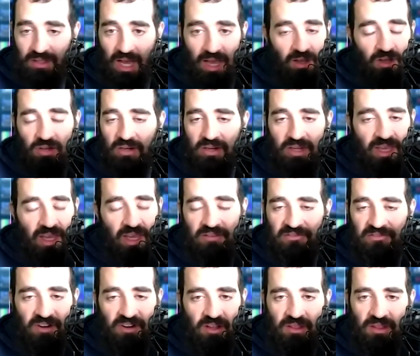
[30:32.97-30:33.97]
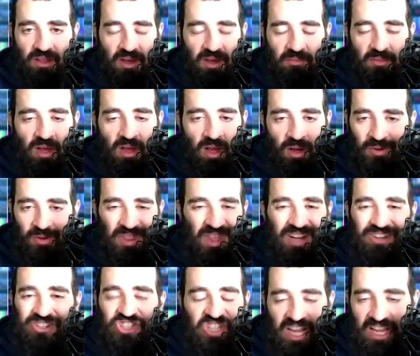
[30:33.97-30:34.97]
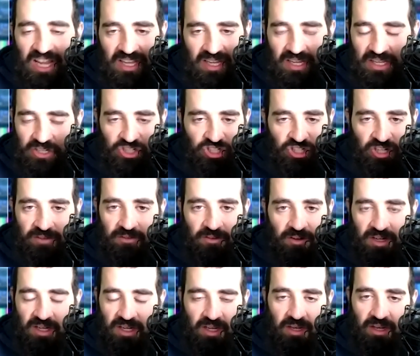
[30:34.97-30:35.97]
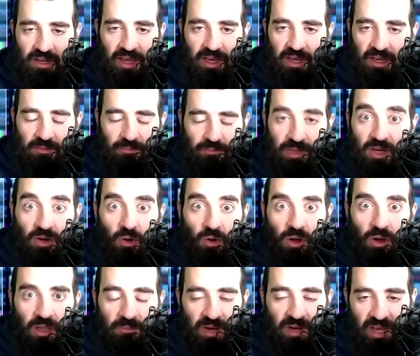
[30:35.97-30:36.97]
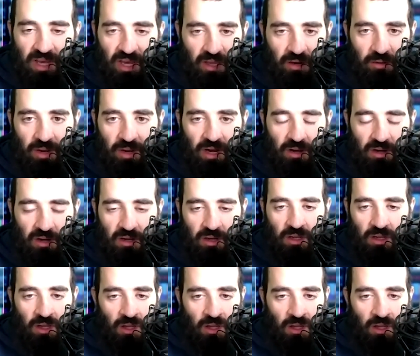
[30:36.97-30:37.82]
I couldn't get in front of them without shaking and shivering and like being all in my head about it.